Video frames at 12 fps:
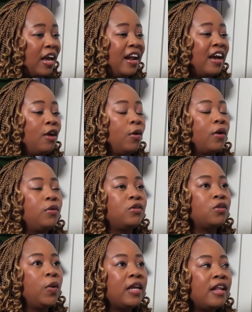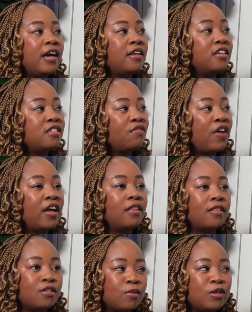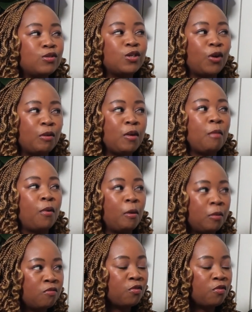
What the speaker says: And I could quickly identify this one is going to be a problem